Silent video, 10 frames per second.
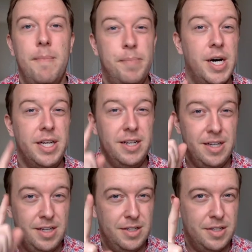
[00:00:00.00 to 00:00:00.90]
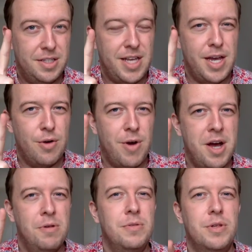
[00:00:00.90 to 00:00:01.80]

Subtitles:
but stay around.